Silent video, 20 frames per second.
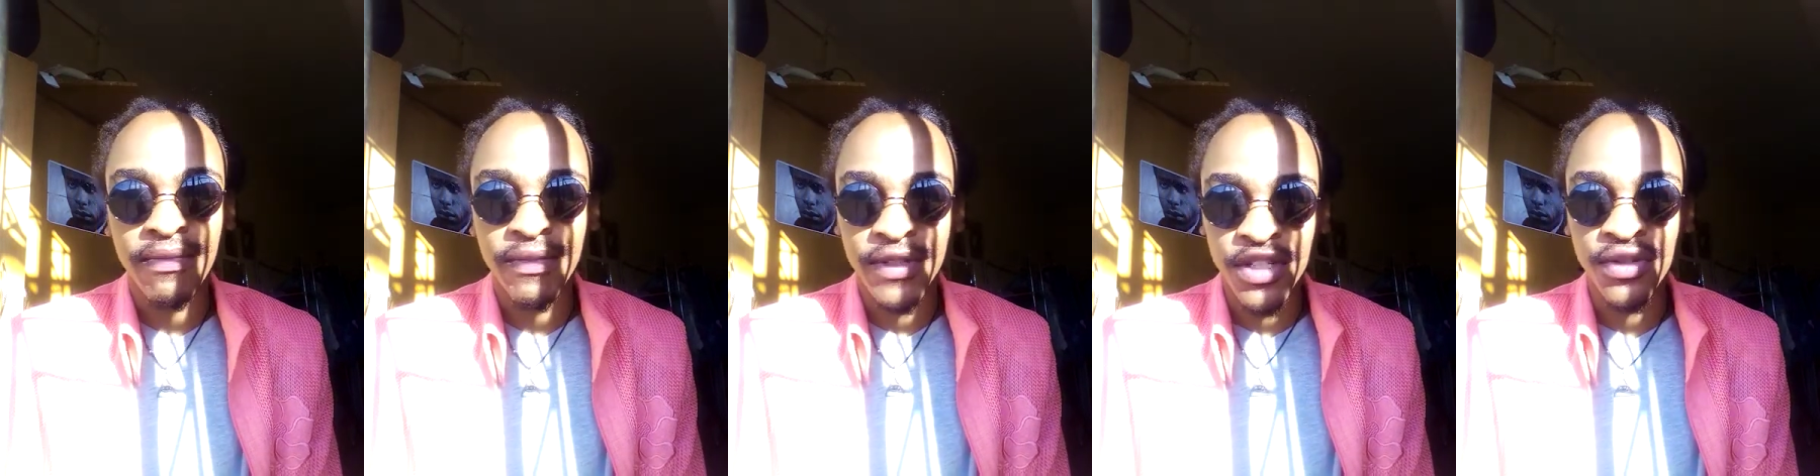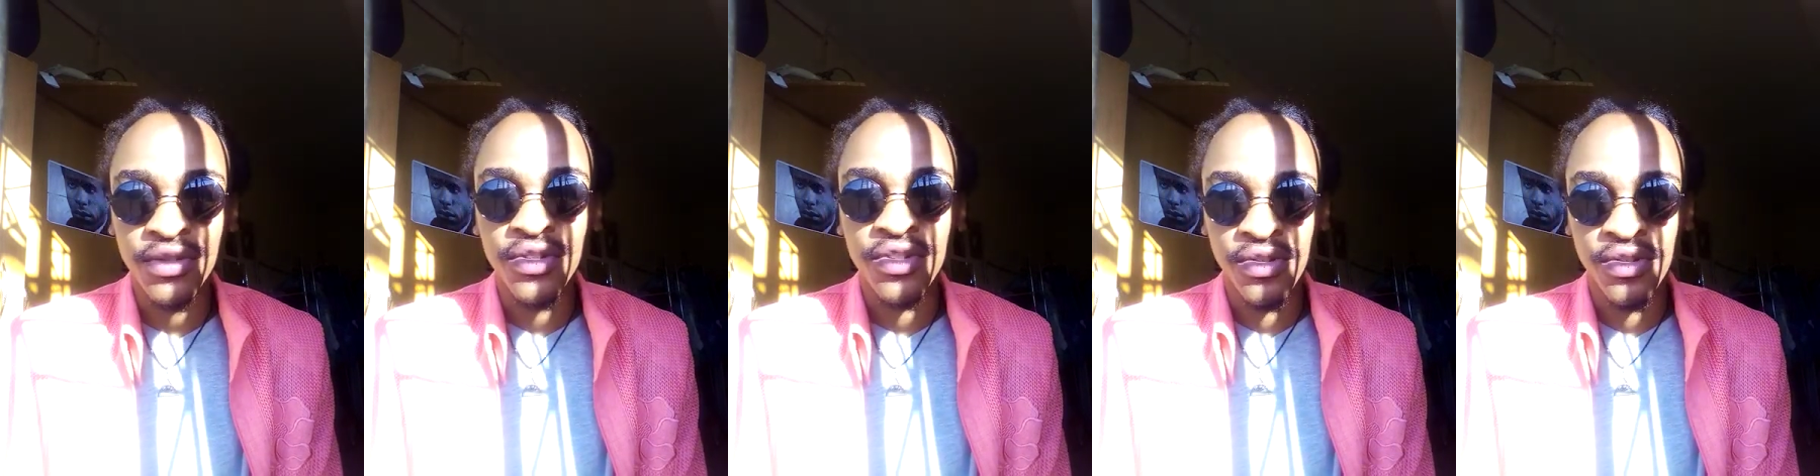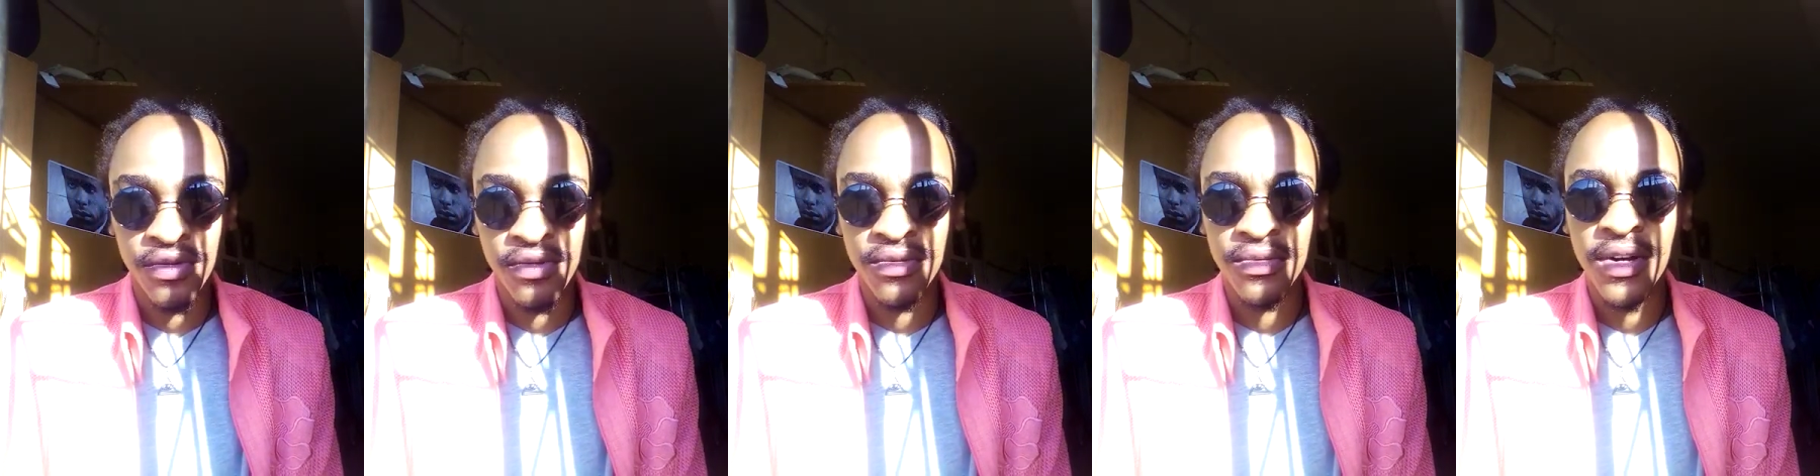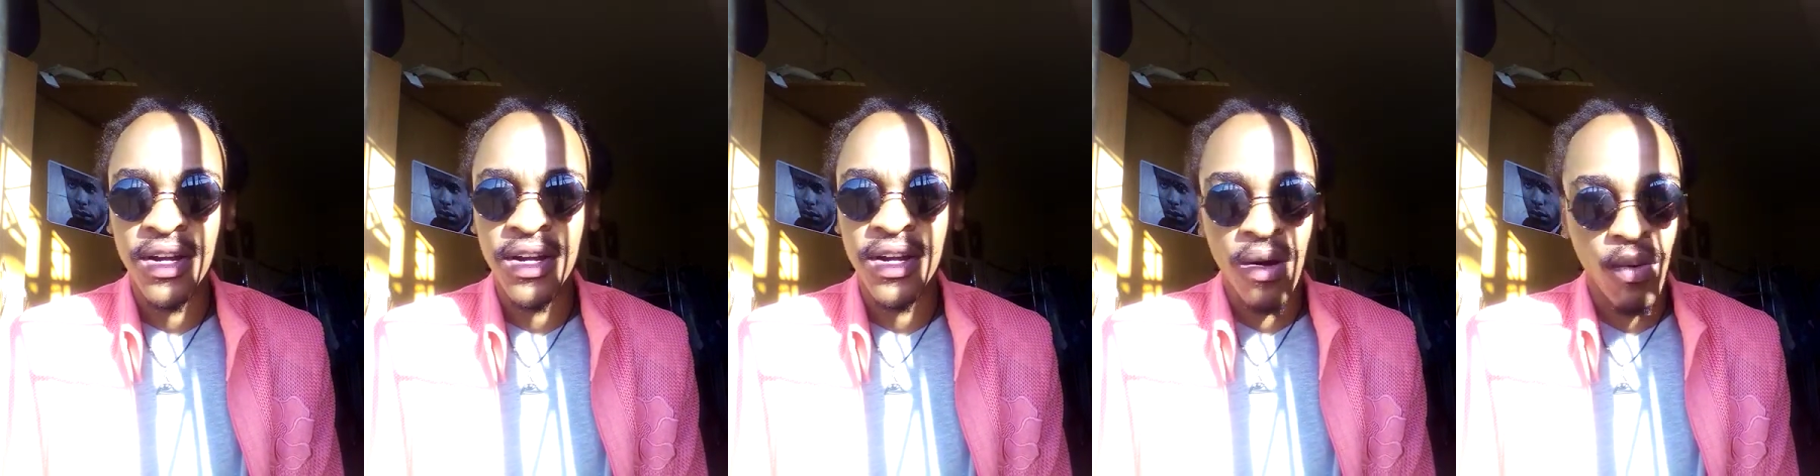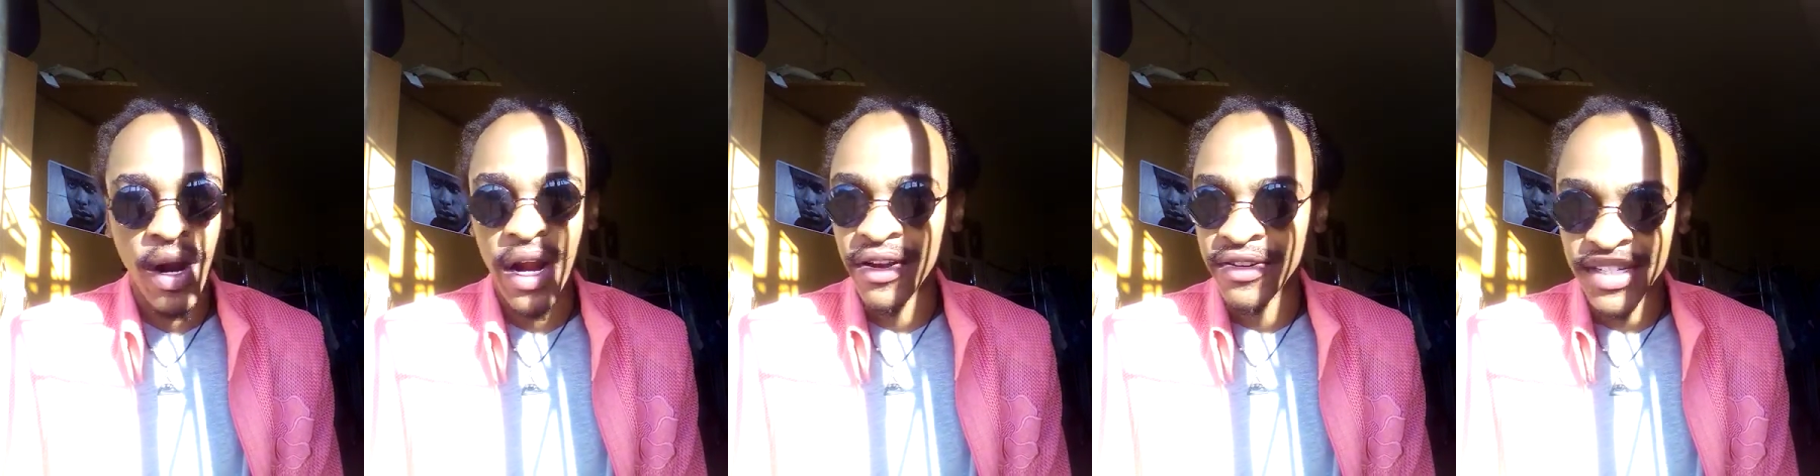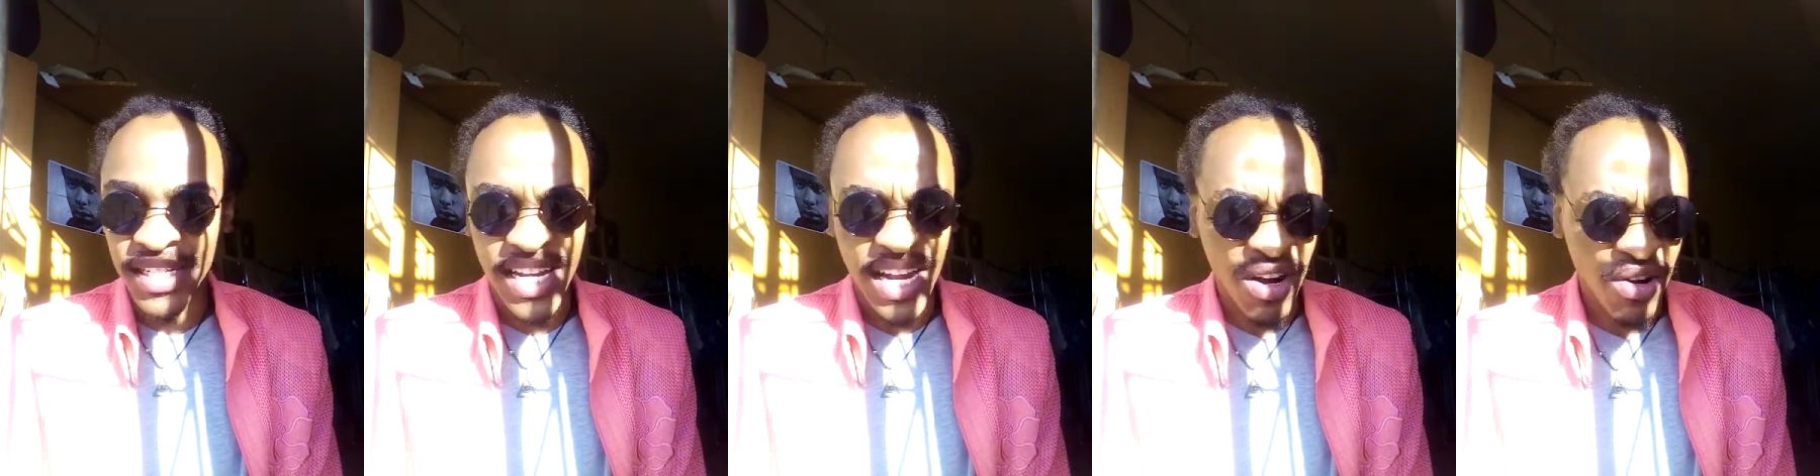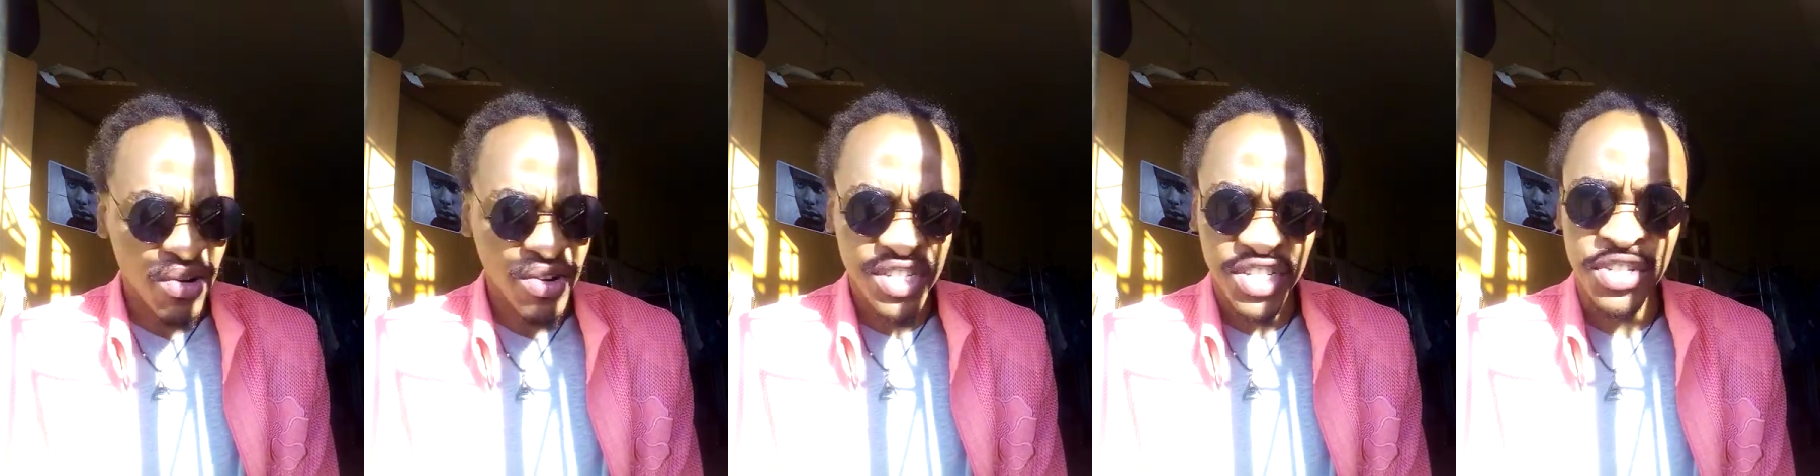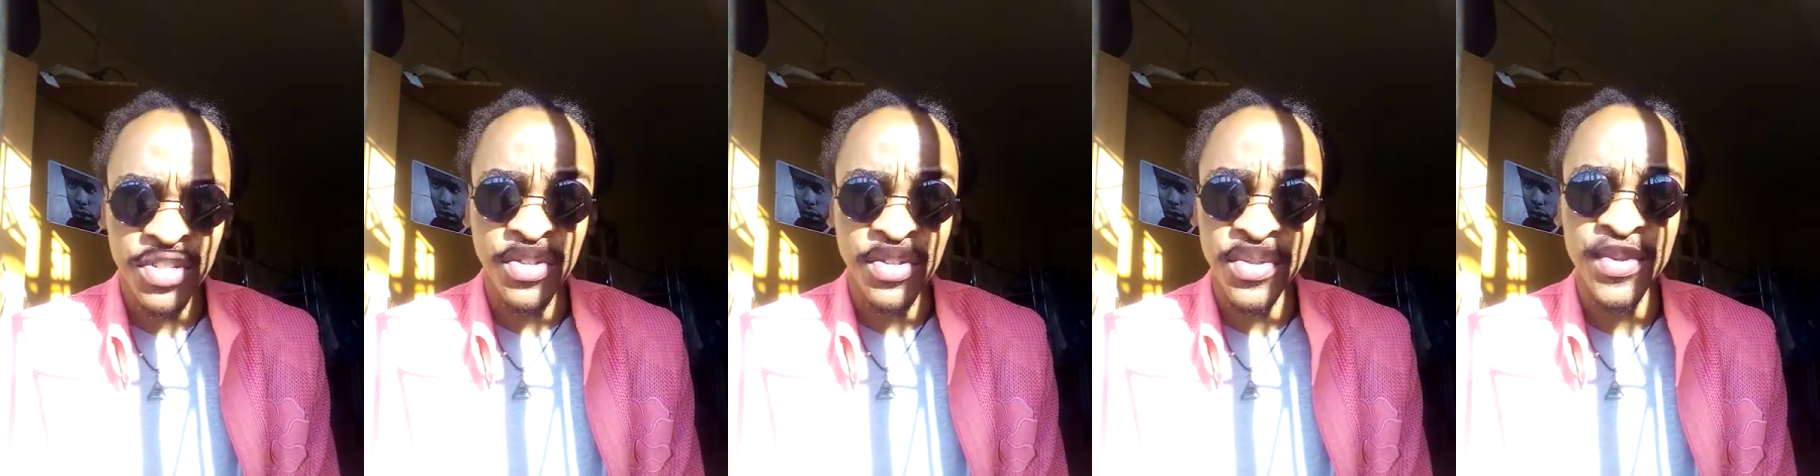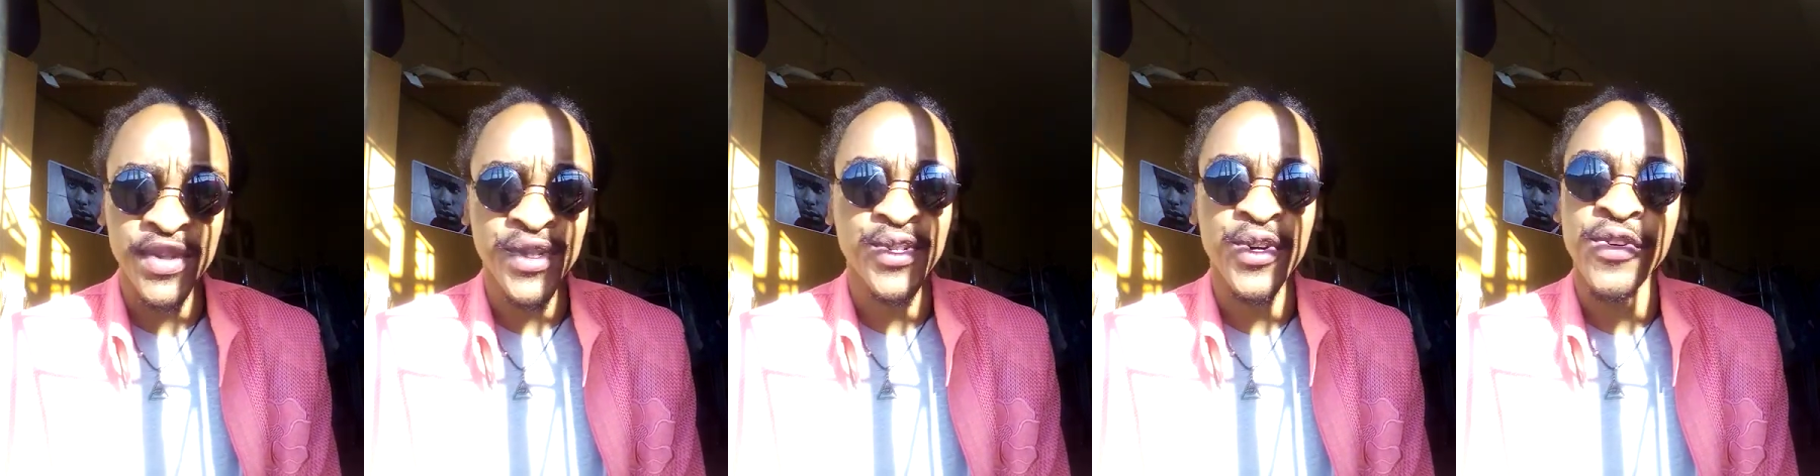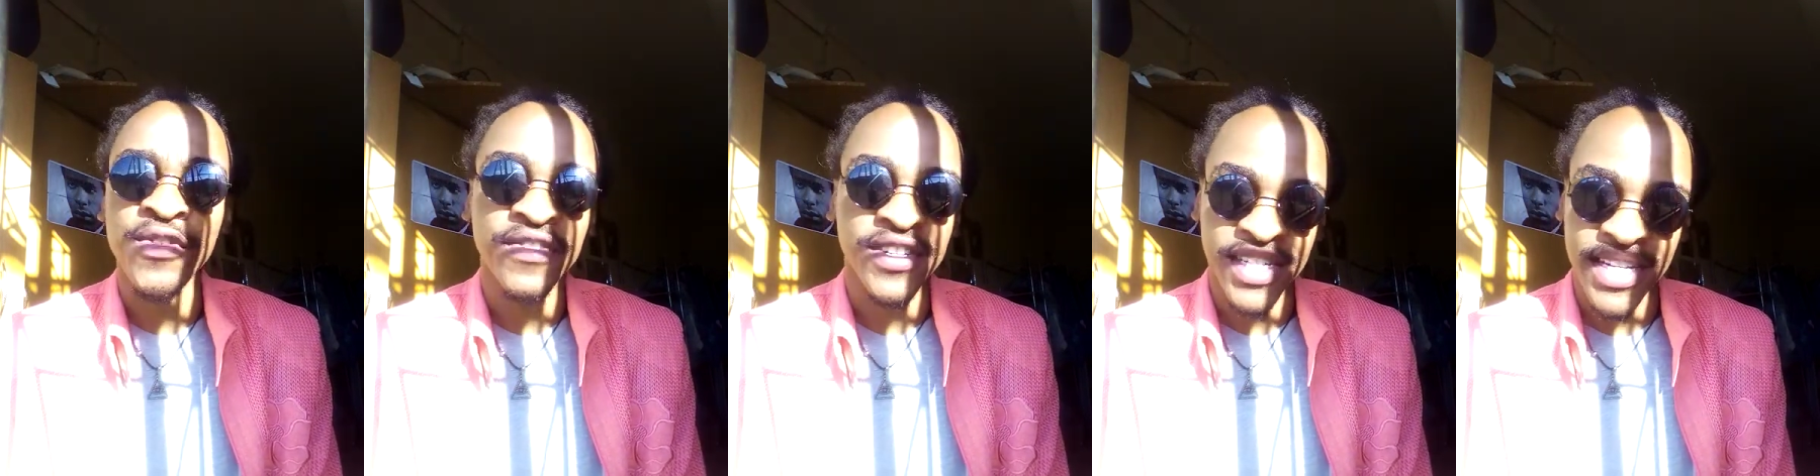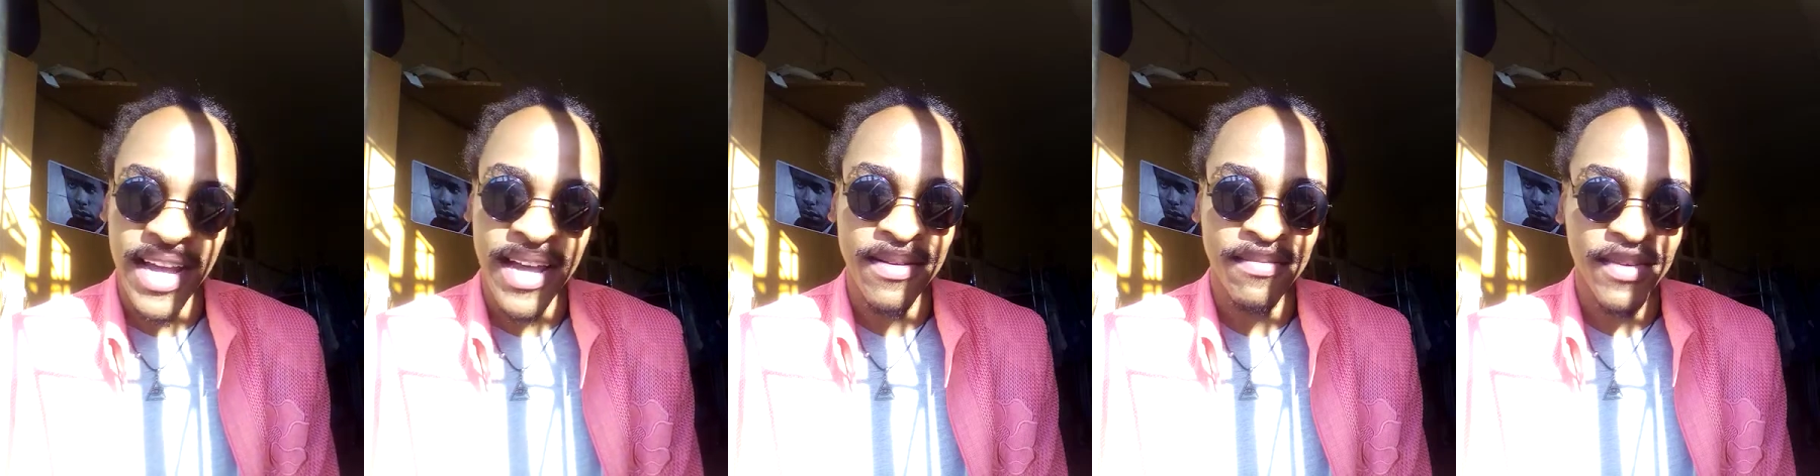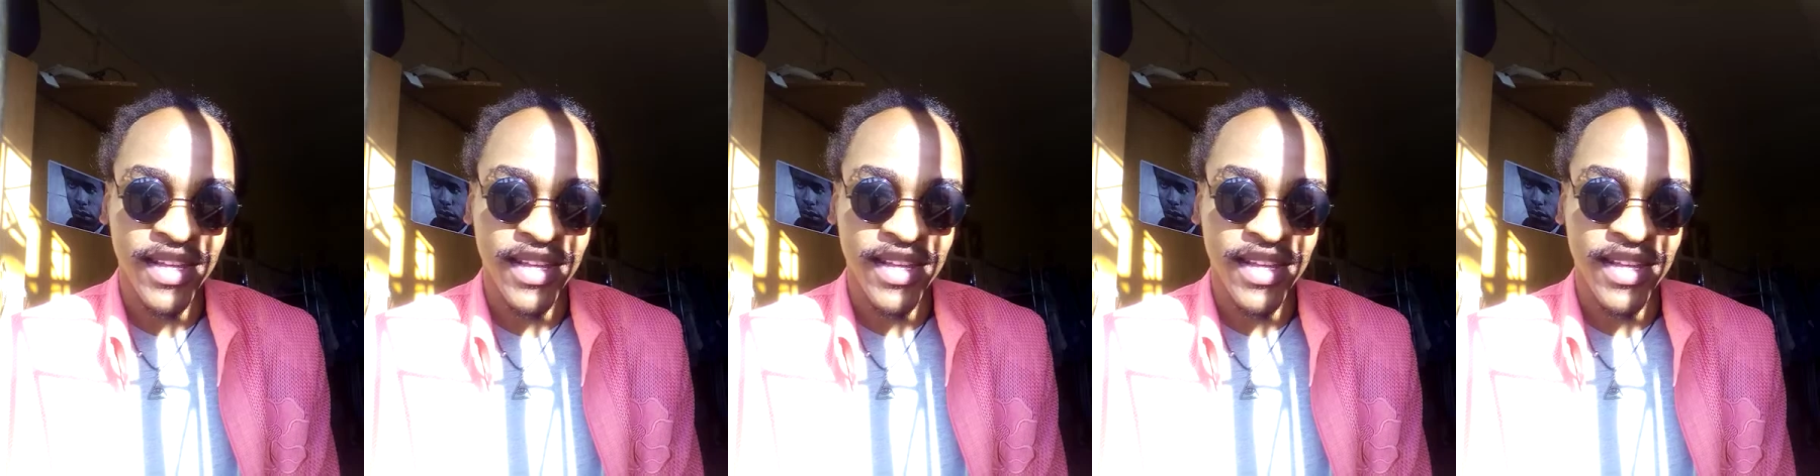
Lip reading: due to wear and tear or just use over time,